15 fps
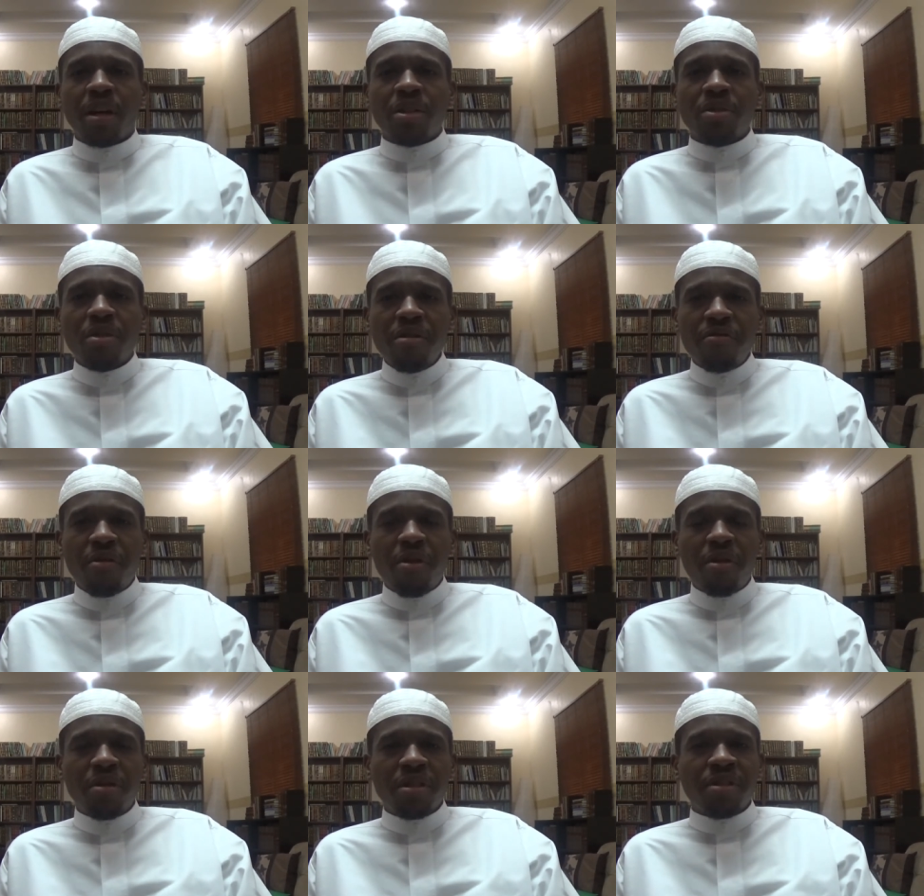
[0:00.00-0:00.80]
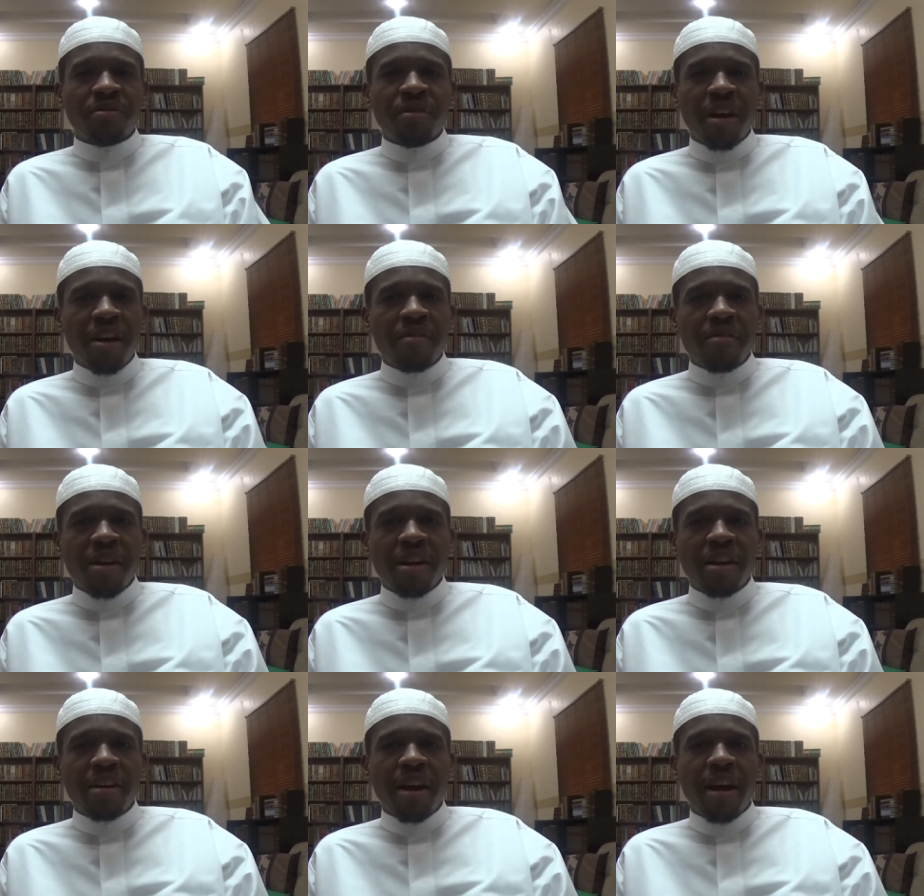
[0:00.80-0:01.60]
So therefore, it's a very,
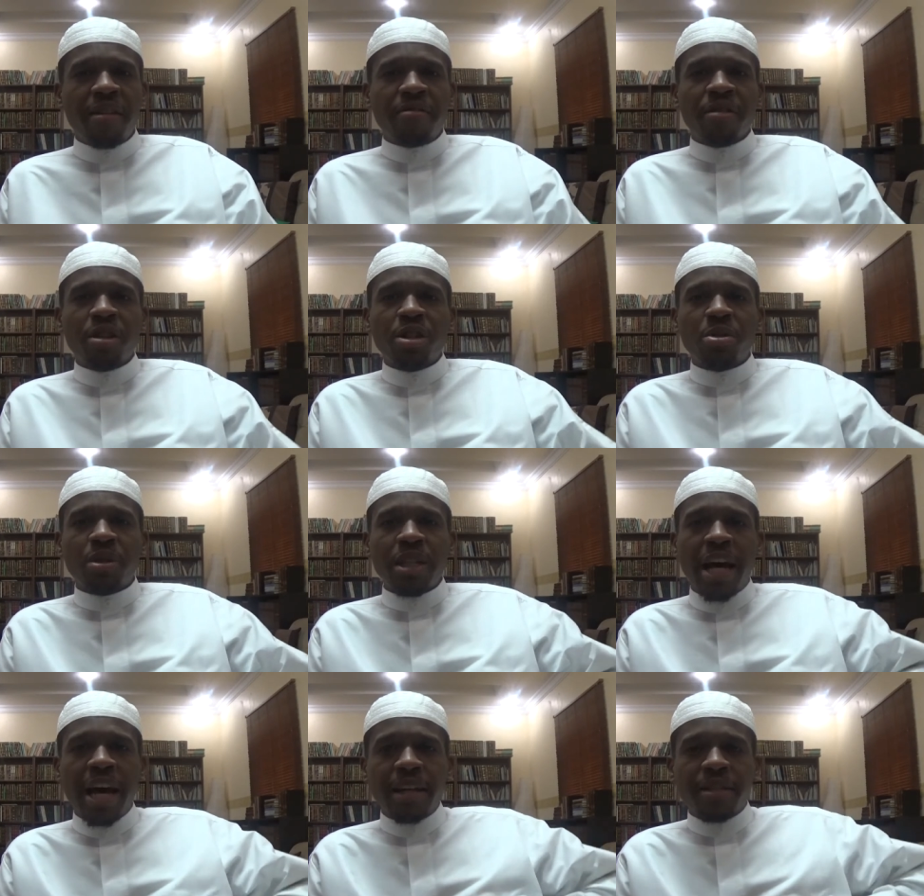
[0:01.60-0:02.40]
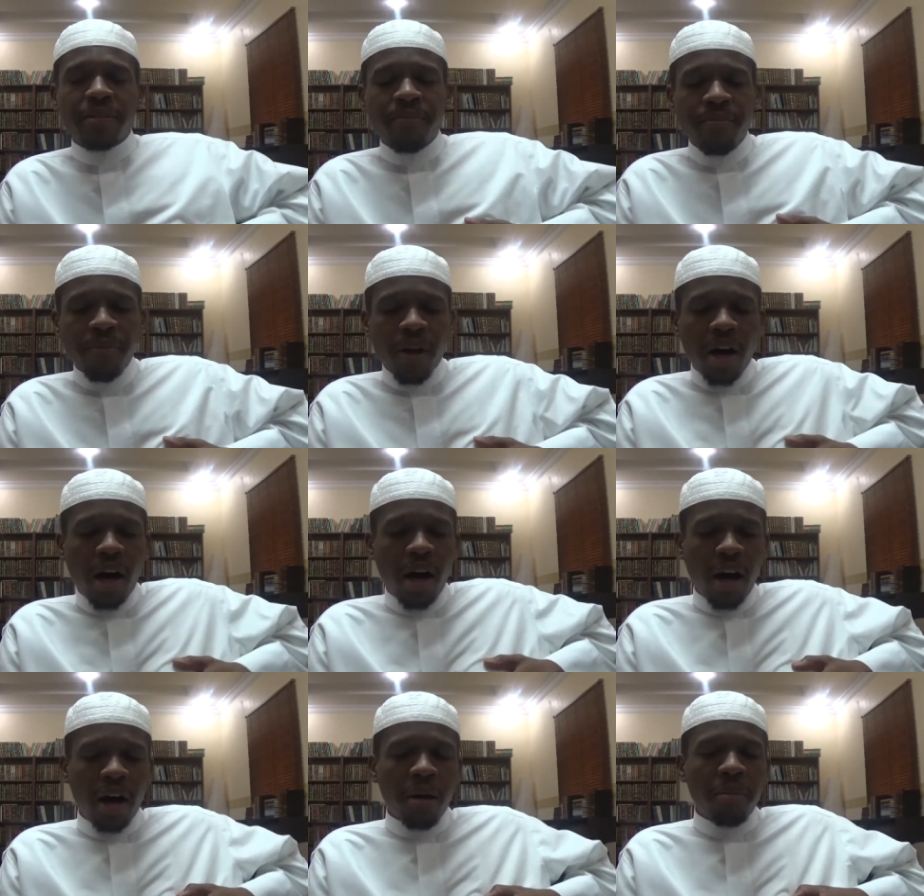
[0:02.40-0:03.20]
very uh, virtuous act.
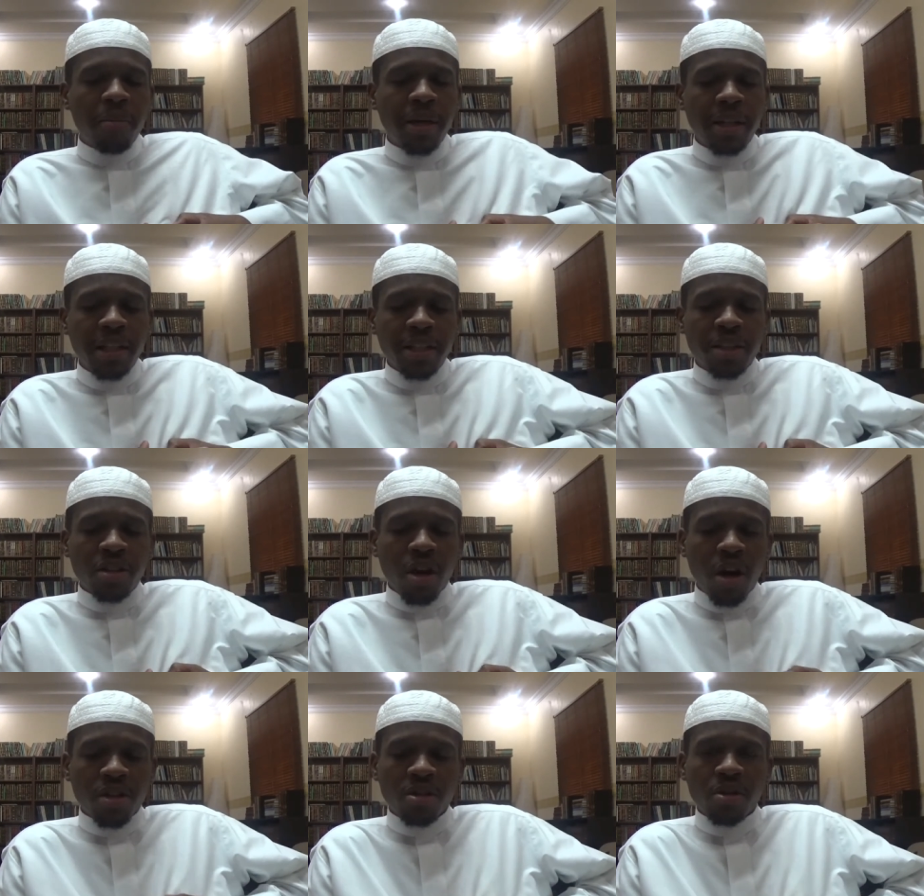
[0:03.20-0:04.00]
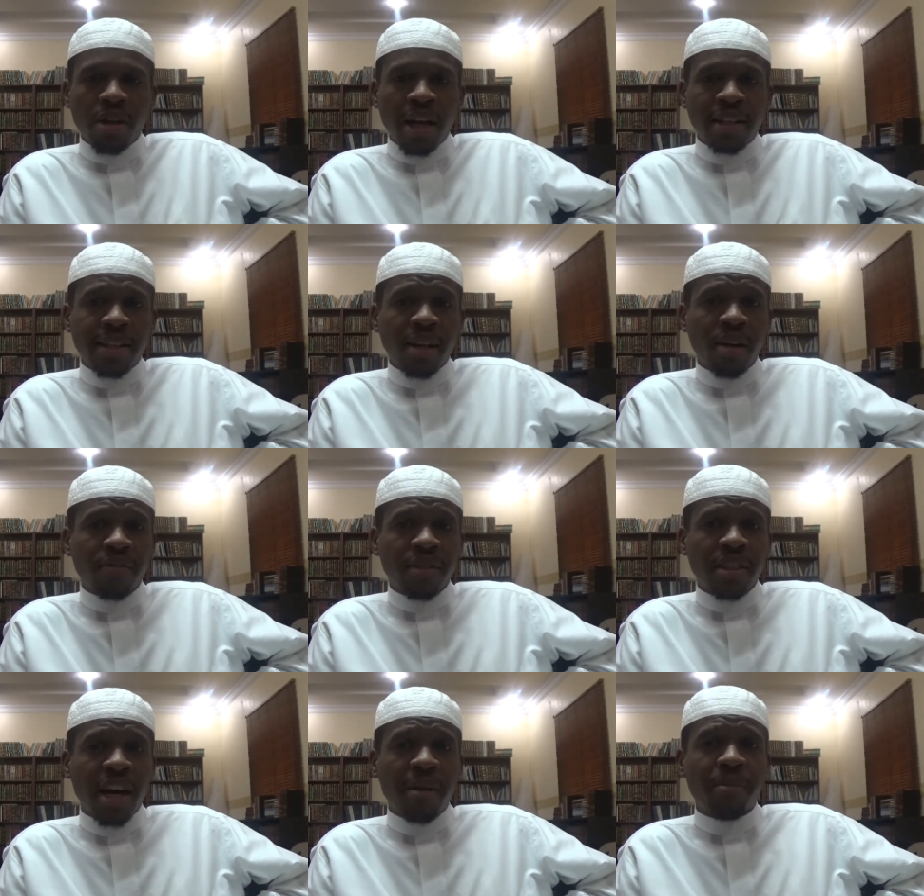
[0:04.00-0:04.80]
Um, and this is also, not to get off
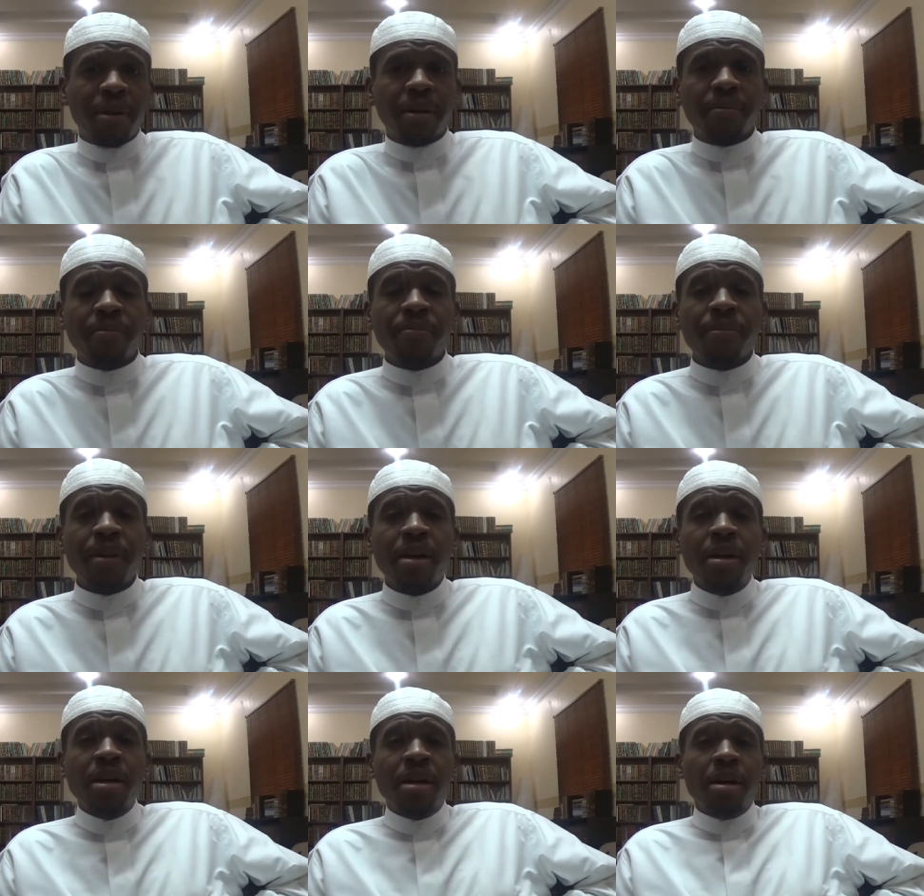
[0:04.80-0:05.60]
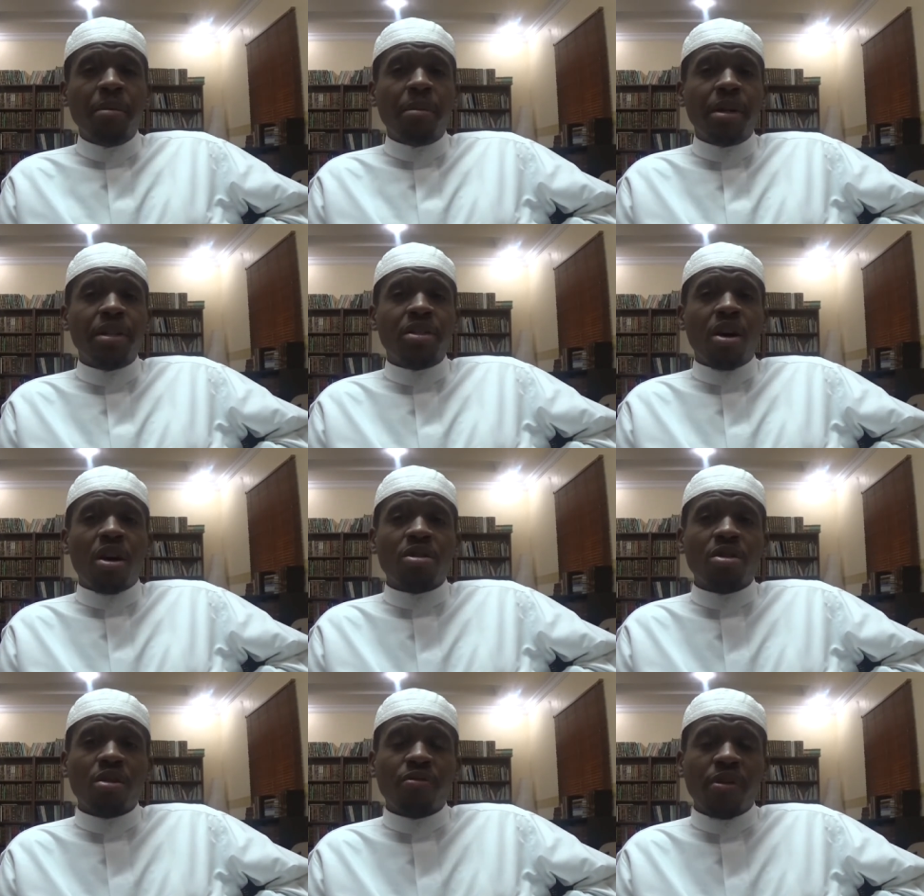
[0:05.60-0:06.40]
the topic, but it's
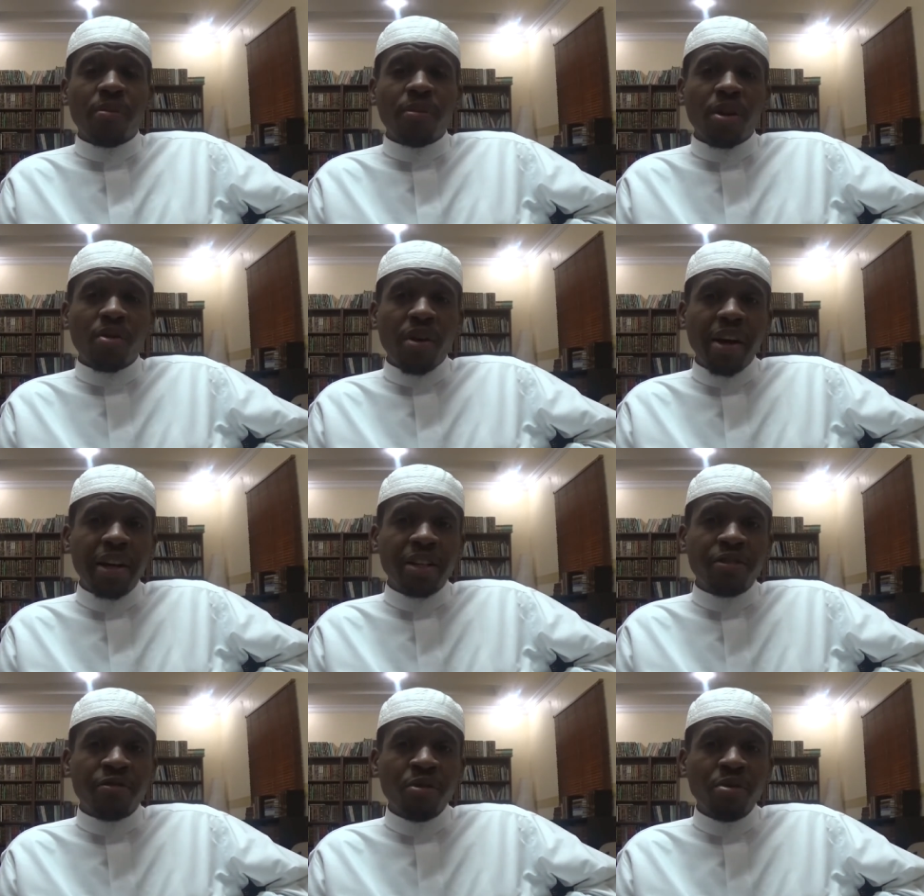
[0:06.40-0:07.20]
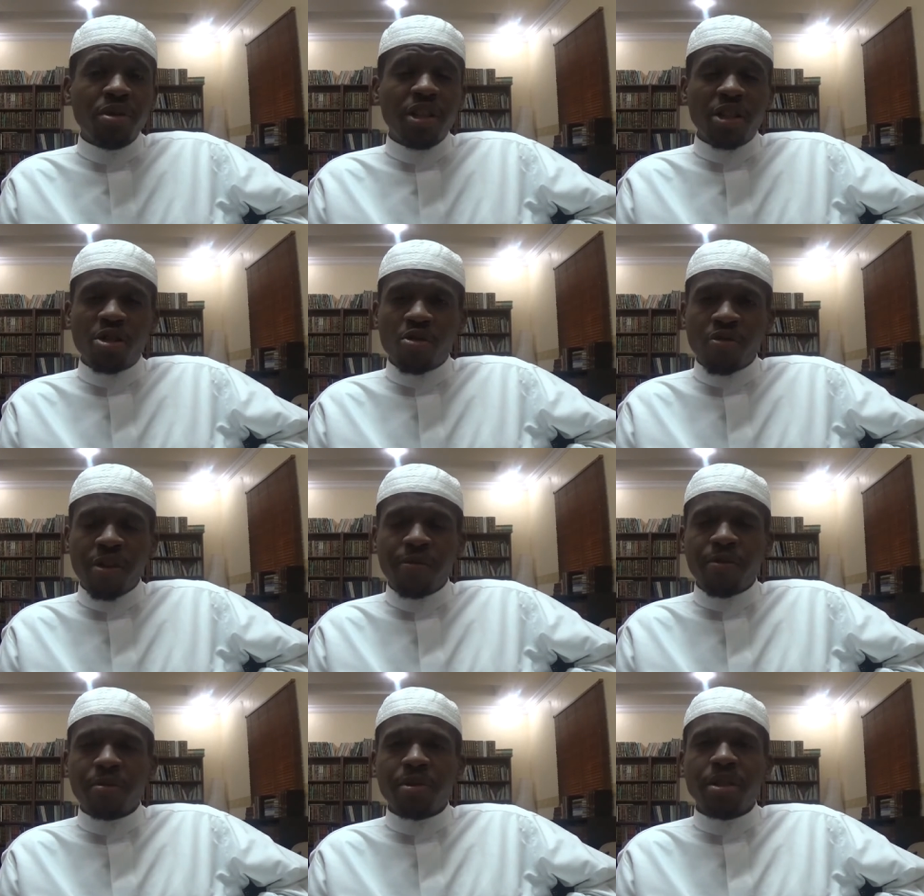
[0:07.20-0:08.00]
also from the greatest fruits that you
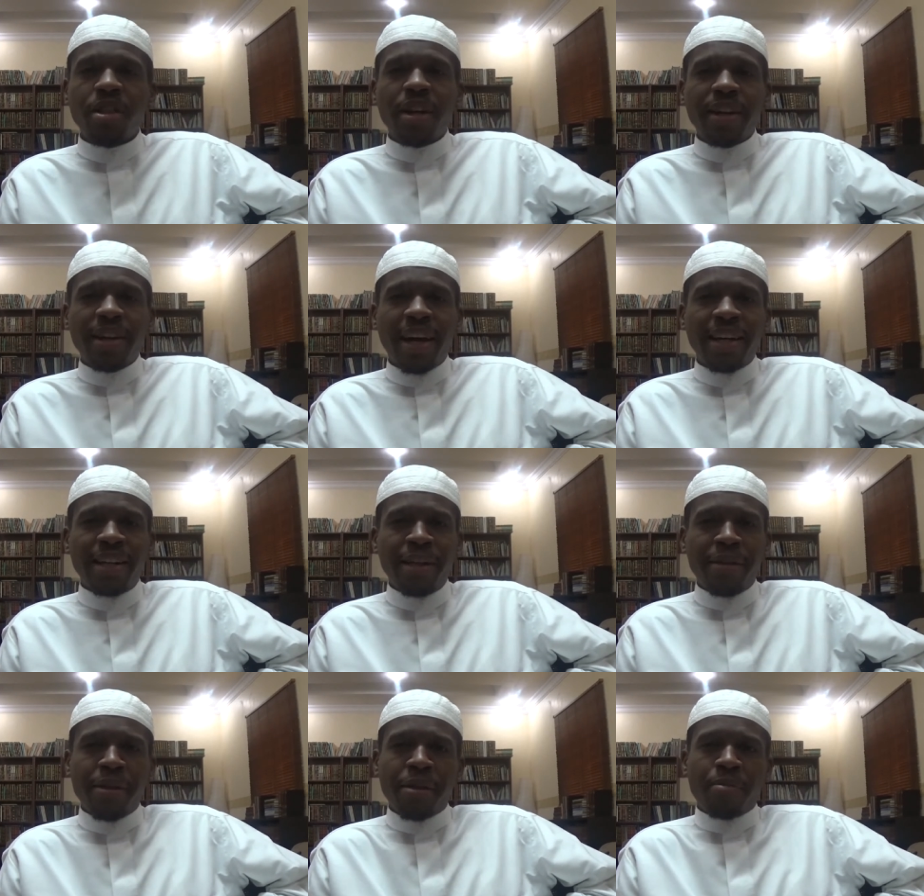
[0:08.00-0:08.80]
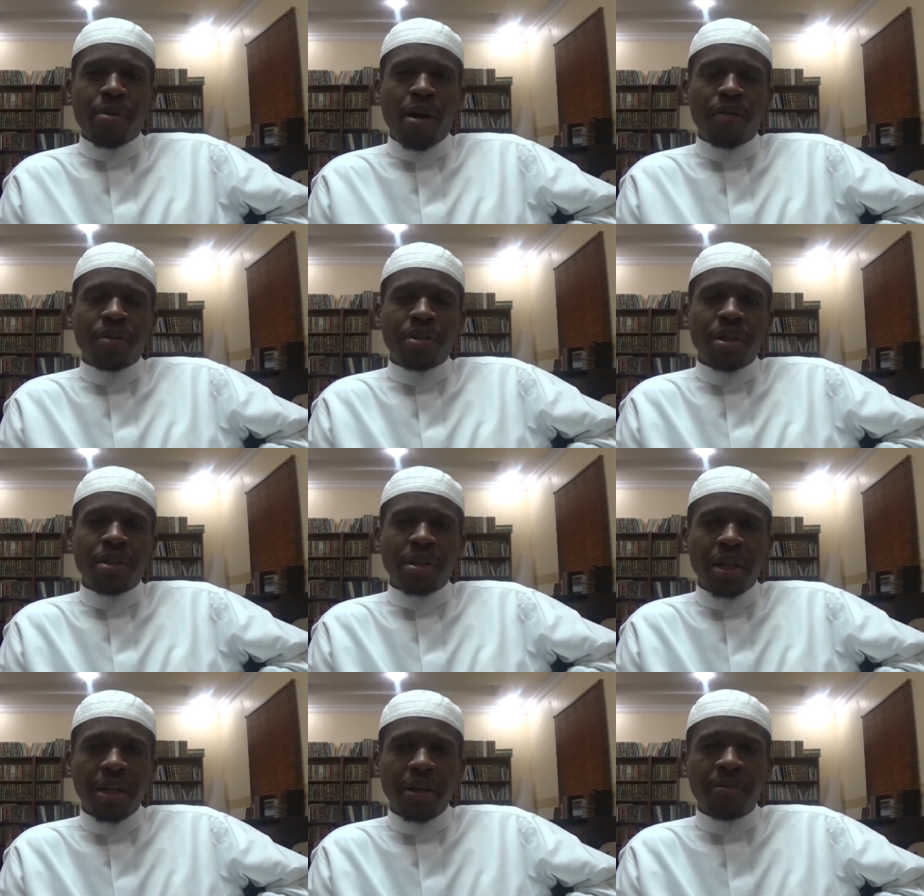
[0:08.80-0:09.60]
reap from studying hadith of the Prophet
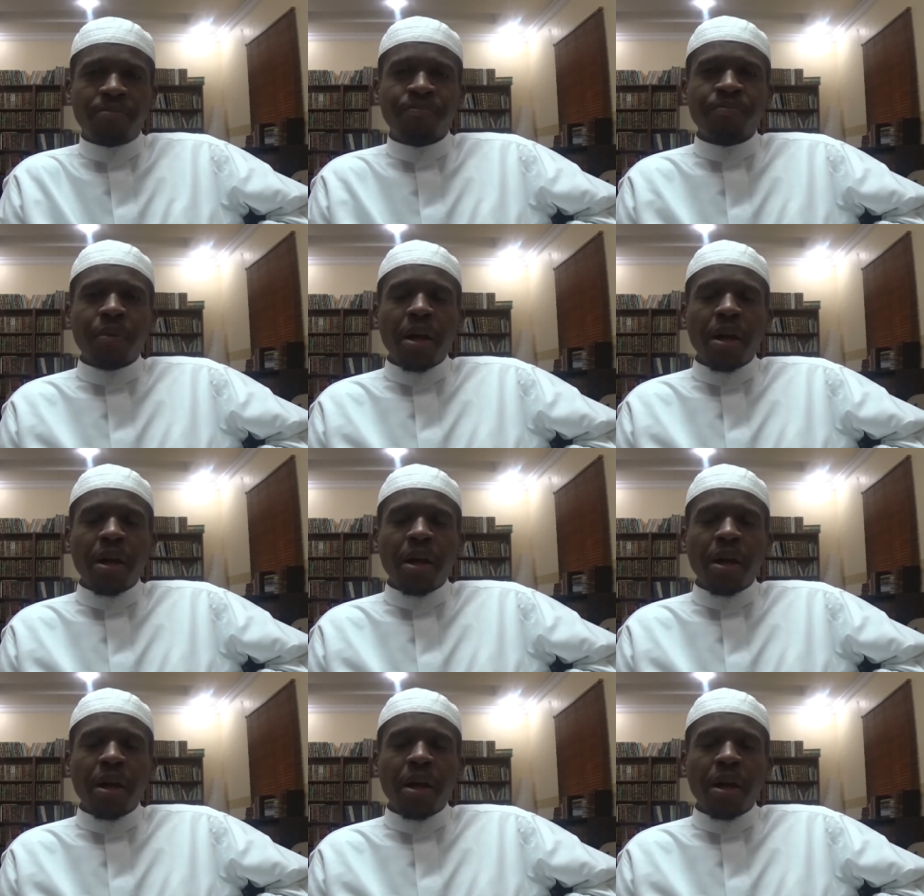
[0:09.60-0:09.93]
sallallahu